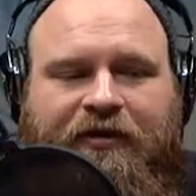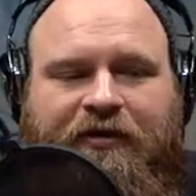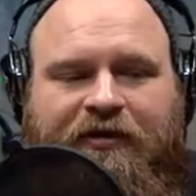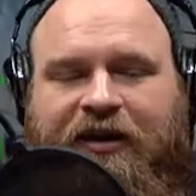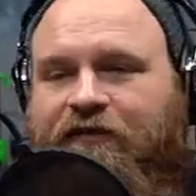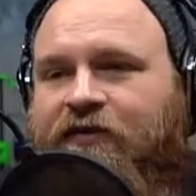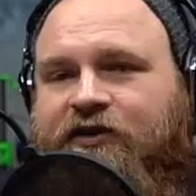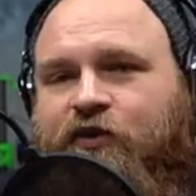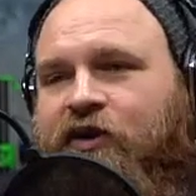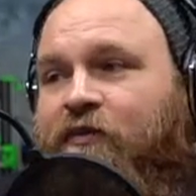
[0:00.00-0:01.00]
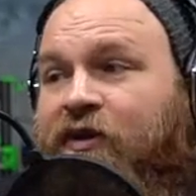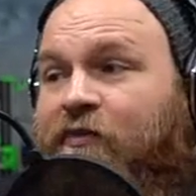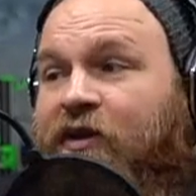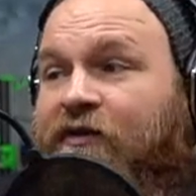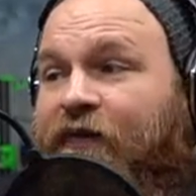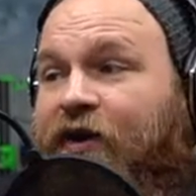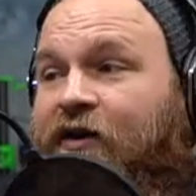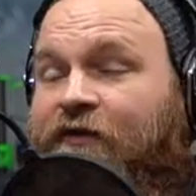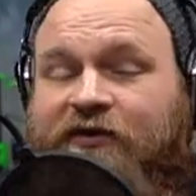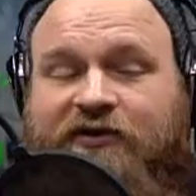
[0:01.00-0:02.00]
Even a 20 millimeter
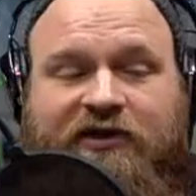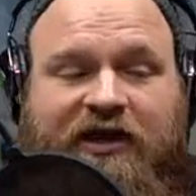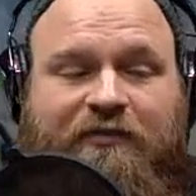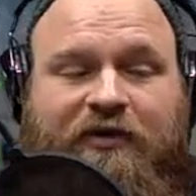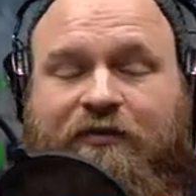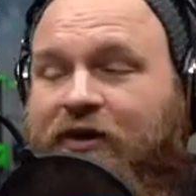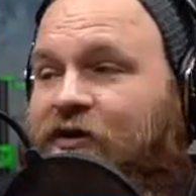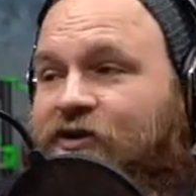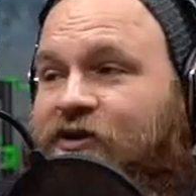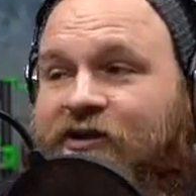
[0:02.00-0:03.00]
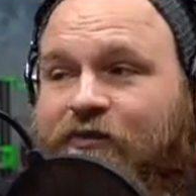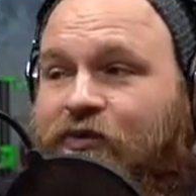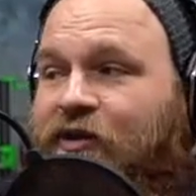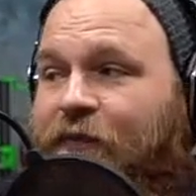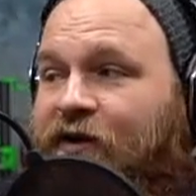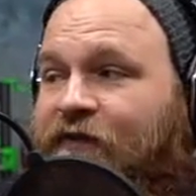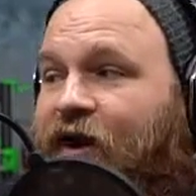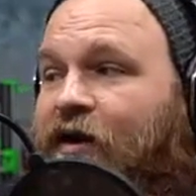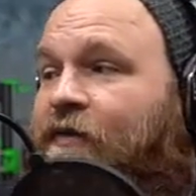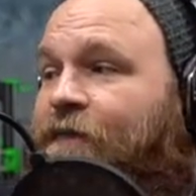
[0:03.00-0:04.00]
variant versus the 10 millimeter just doesn't put up enough air.